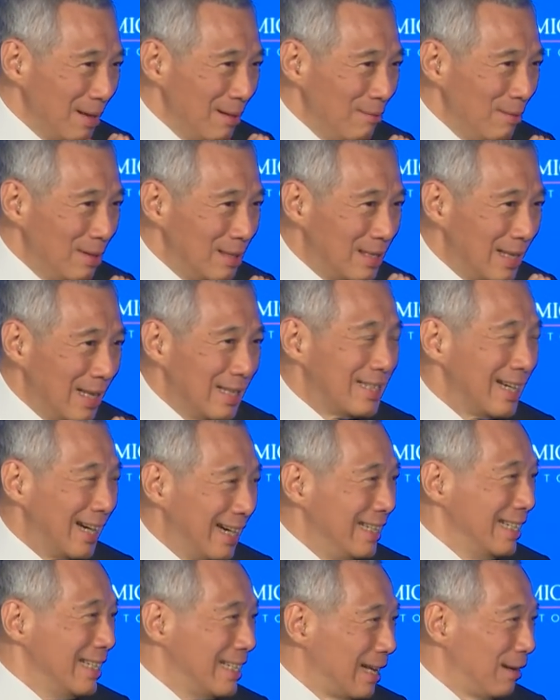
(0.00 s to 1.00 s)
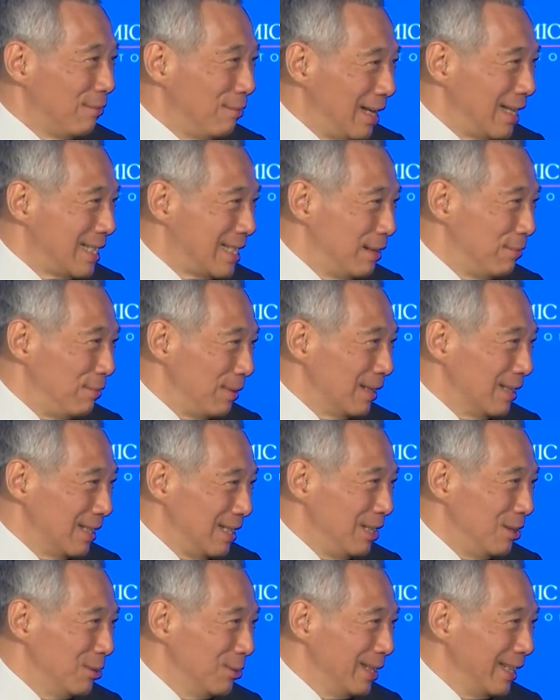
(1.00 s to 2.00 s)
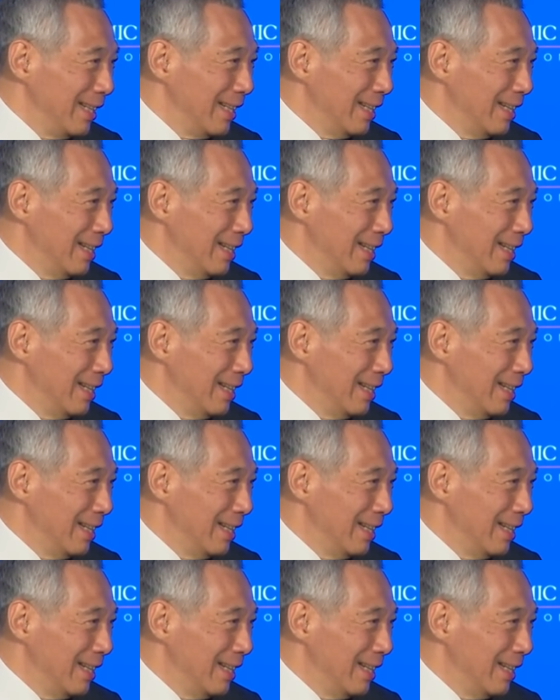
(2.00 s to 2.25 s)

which the Chinese have less difficulty doing.